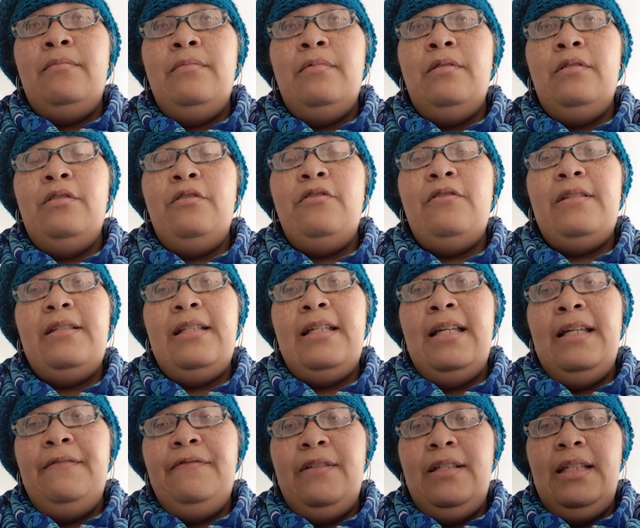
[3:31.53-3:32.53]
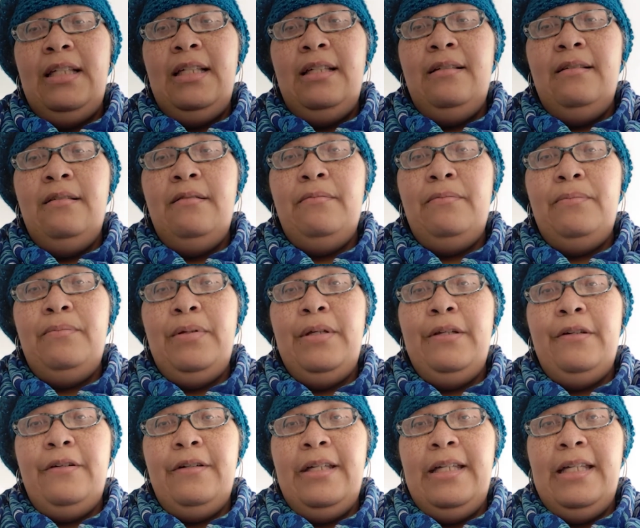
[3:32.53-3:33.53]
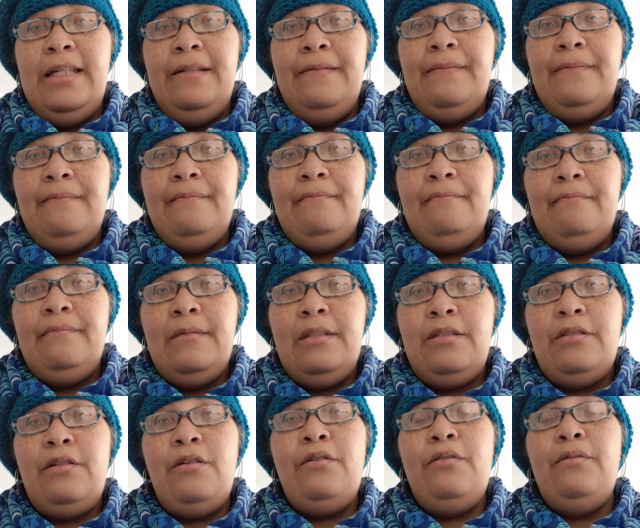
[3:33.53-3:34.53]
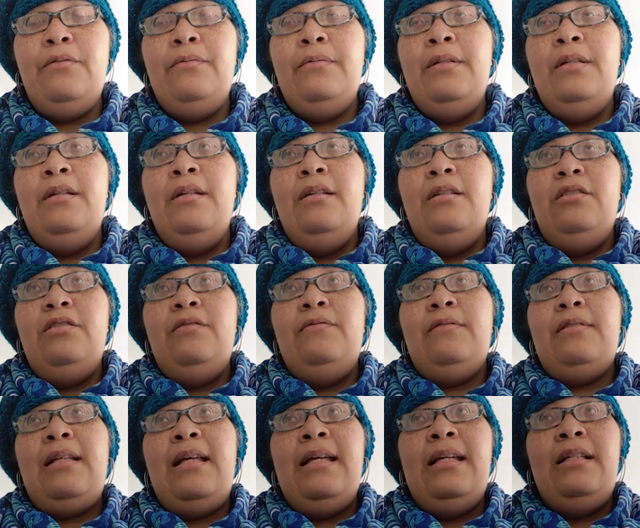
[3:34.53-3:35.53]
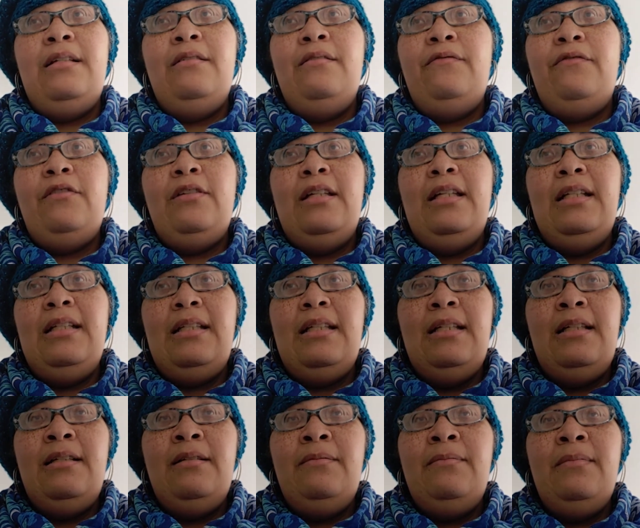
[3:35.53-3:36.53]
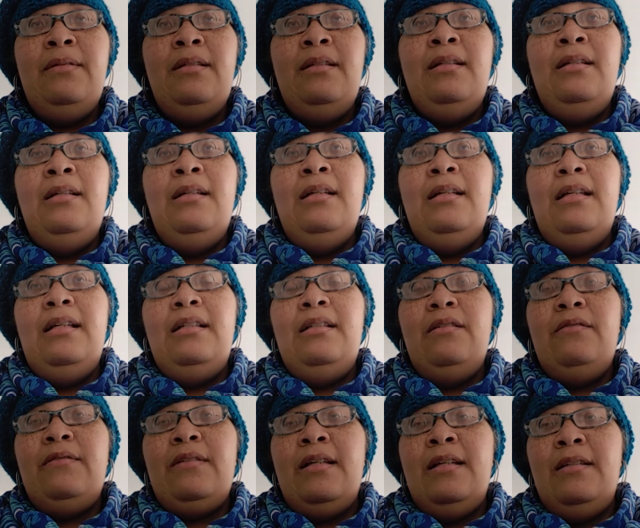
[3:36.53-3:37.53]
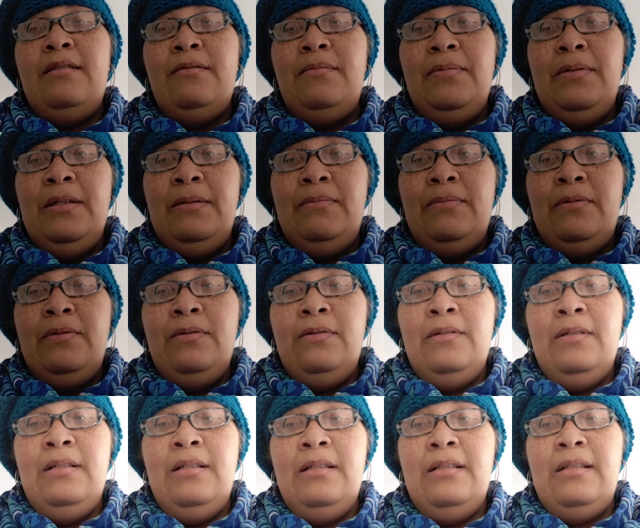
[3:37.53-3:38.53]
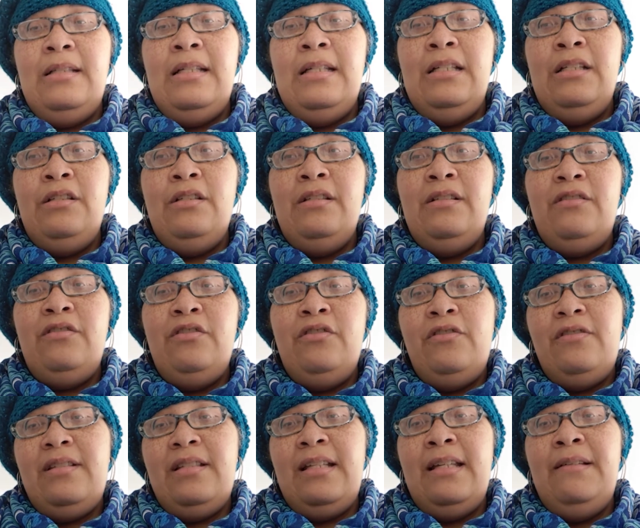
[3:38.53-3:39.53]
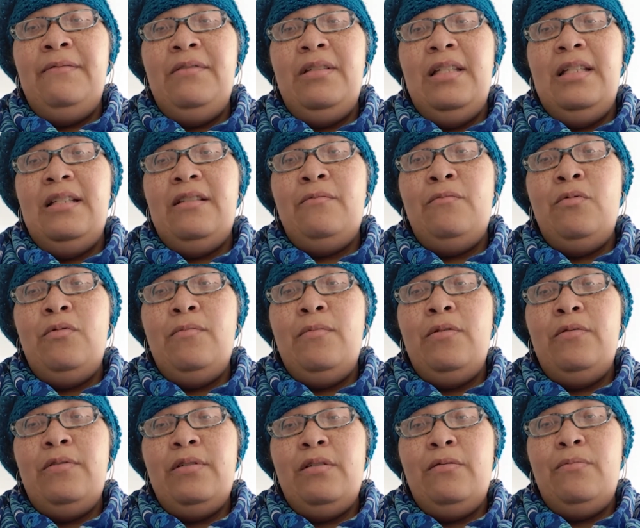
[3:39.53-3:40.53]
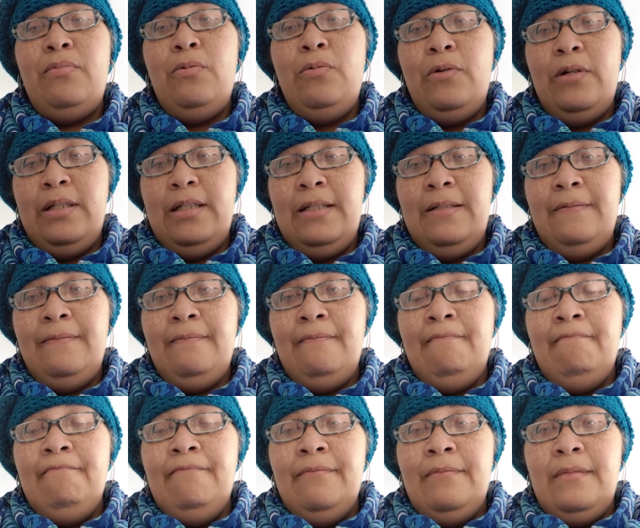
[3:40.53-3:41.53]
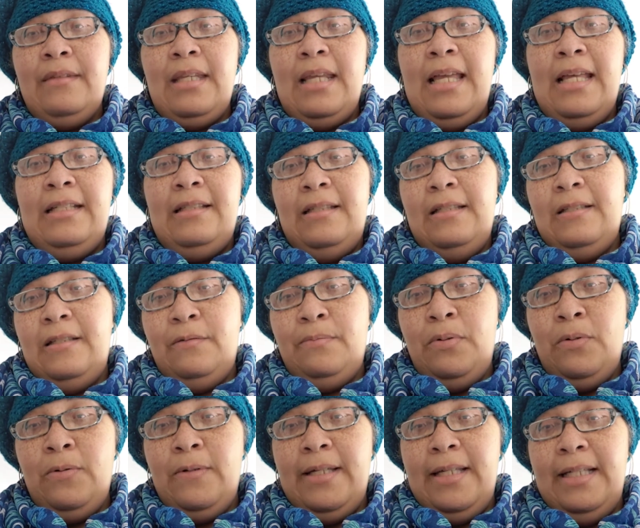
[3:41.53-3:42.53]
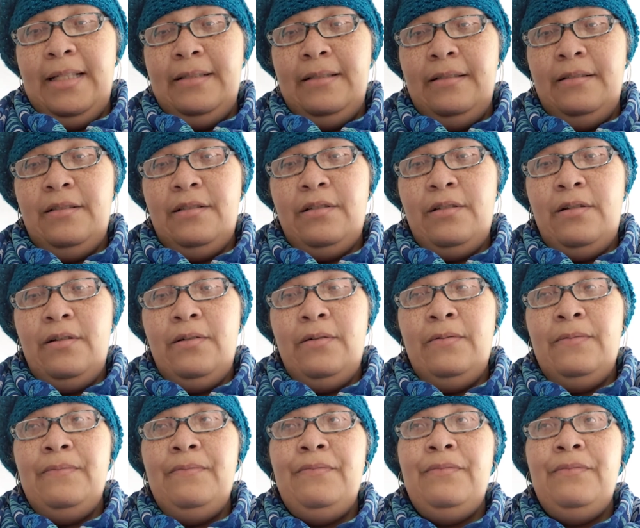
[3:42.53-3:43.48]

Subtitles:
your safety, period. So she was like, forget them and those other people. And it's your safety is most important at this point. So